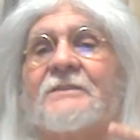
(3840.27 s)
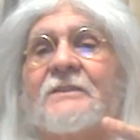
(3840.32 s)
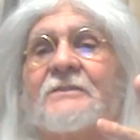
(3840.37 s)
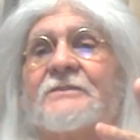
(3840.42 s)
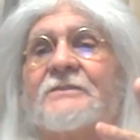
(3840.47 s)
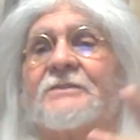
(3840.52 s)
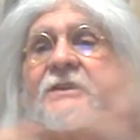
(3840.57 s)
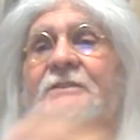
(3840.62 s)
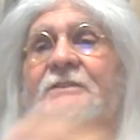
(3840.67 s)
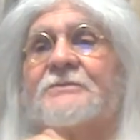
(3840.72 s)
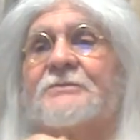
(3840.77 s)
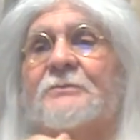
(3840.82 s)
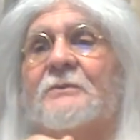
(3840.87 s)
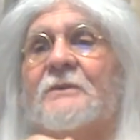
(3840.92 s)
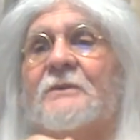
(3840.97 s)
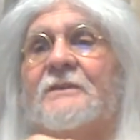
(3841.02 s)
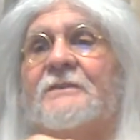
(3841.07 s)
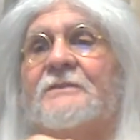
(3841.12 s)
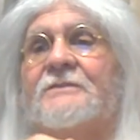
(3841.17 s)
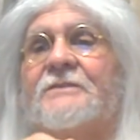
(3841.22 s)
little test
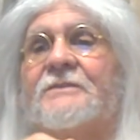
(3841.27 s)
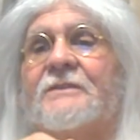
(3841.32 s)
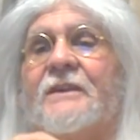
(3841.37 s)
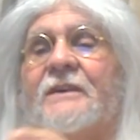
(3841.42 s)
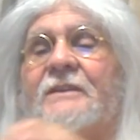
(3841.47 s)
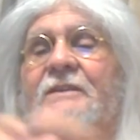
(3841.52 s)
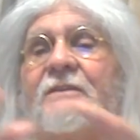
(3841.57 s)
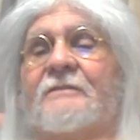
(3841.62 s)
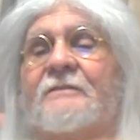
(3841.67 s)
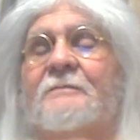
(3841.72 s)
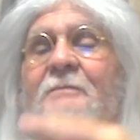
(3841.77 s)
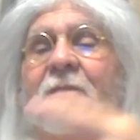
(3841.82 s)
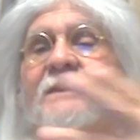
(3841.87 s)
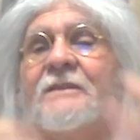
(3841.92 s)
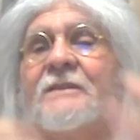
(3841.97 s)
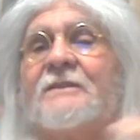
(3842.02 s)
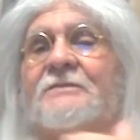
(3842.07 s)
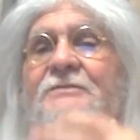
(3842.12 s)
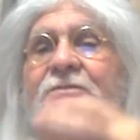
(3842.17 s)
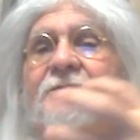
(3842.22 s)
run to get
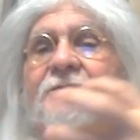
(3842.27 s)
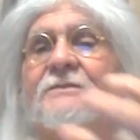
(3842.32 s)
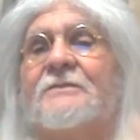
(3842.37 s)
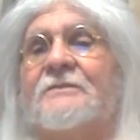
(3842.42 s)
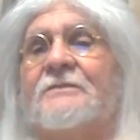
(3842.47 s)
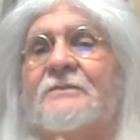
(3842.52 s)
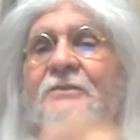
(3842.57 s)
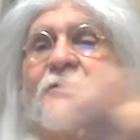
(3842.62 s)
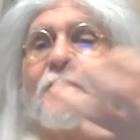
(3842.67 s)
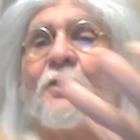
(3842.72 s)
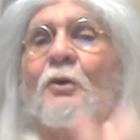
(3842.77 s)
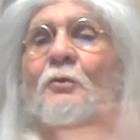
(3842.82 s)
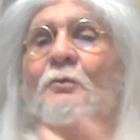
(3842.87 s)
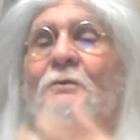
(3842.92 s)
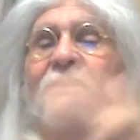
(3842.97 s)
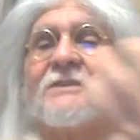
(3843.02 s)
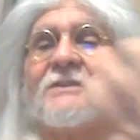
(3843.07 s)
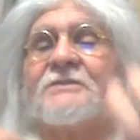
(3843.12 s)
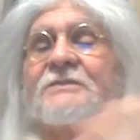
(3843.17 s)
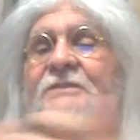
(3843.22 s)
everybody
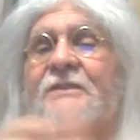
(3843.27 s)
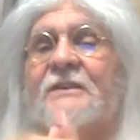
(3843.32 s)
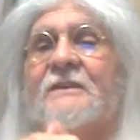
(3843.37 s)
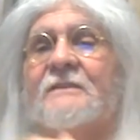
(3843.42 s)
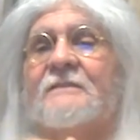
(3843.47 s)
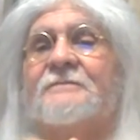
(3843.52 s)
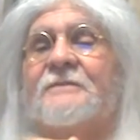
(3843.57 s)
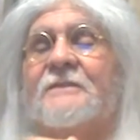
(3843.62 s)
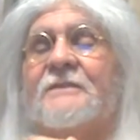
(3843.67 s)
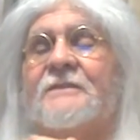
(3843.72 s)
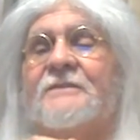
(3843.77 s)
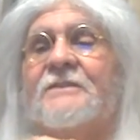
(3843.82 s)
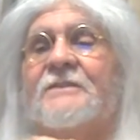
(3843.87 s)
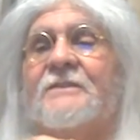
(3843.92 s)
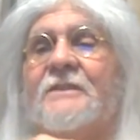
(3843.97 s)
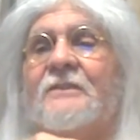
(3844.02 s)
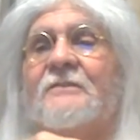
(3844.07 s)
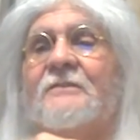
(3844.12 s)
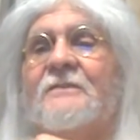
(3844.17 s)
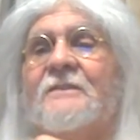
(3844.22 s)
going and stuff, and you
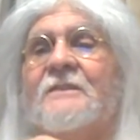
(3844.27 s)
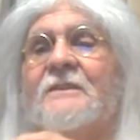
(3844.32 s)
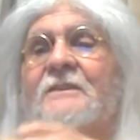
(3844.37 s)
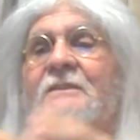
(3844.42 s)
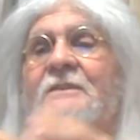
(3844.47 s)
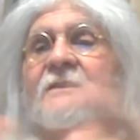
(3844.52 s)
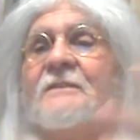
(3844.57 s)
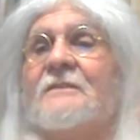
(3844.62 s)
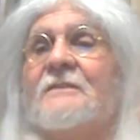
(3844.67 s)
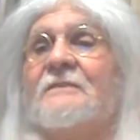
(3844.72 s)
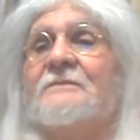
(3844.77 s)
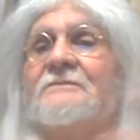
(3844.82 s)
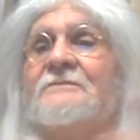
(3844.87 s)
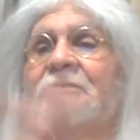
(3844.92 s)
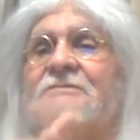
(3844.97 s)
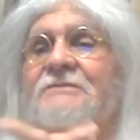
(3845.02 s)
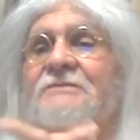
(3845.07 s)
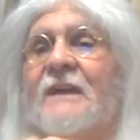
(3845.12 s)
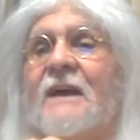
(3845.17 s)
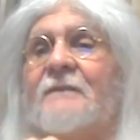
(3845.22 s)
know,
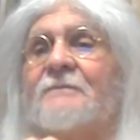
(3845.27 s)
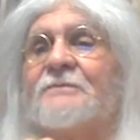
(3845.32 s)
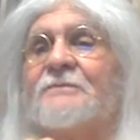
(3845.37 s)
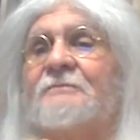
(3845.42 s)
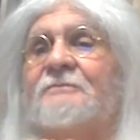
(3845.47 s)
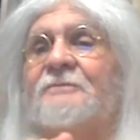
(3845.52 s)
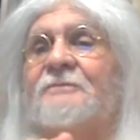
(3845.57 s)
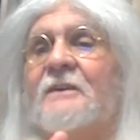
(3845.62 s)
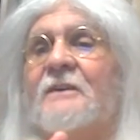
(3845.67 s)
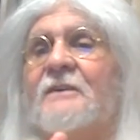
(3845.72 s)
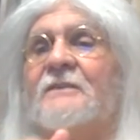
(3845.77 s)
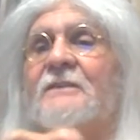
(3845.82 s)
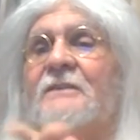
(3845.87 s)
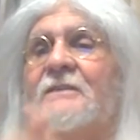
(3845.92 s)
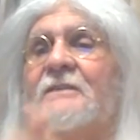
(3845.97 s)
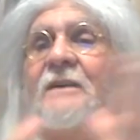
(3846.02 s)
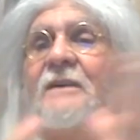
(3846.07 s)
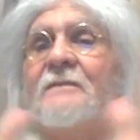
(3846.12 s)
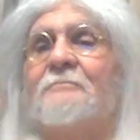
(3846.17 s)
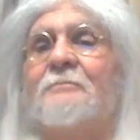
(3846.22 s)
just to have some fun
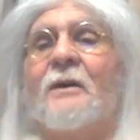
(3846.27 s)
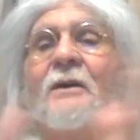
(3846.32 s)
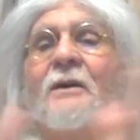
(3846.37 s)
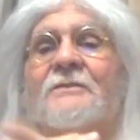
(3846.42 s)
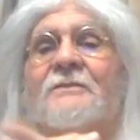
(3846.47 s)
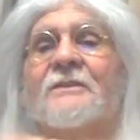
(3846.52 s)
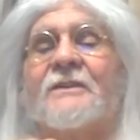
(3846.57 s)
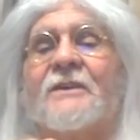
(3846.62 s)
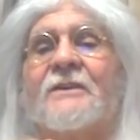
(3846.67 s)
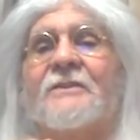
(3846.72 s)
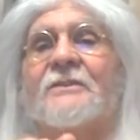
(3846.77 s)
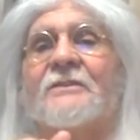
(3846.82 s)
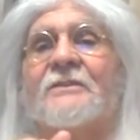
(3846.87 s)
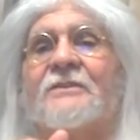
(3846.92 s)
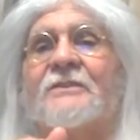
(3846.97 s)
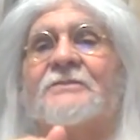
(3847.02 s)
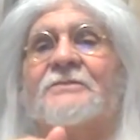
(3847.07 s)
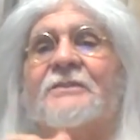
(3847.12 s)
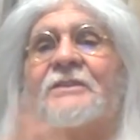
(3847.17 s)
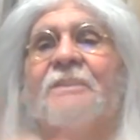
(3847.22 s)
and, and bond together
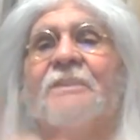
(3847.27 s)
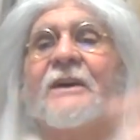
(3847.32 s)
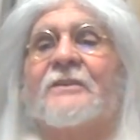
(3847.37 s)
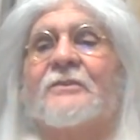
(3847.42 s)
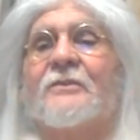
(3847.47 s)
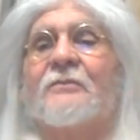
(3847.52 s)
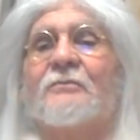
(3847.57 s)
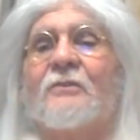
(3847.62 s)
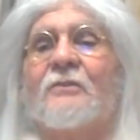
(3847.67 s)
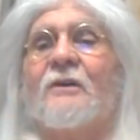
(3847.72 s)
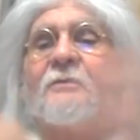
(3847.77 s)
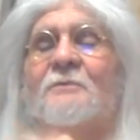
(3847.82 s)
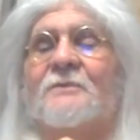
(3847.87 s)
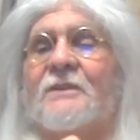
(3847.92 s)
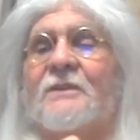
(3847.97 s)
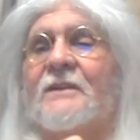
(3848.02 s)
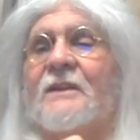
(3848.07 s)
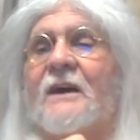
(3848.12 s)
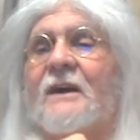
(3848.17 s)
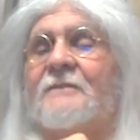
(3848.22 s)
because you can't go wrong with
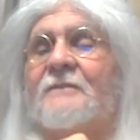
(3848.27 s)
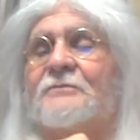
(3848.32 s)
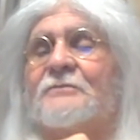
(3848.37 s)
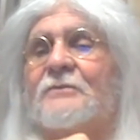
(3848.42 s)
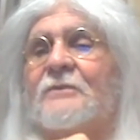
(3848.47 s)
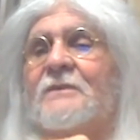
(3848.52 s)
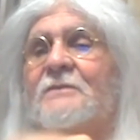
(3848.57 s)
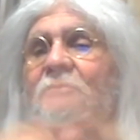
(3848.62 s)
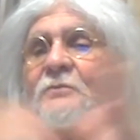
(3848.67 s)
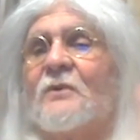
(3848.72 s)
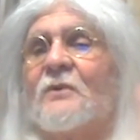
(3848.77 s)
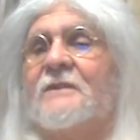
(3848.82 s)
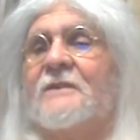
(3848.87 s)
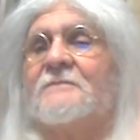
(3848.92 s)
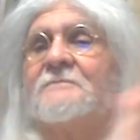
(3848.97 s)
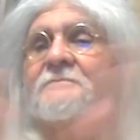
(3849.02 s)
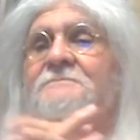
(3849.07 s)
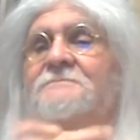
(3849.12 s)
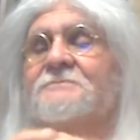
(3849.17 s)
a live stream, right?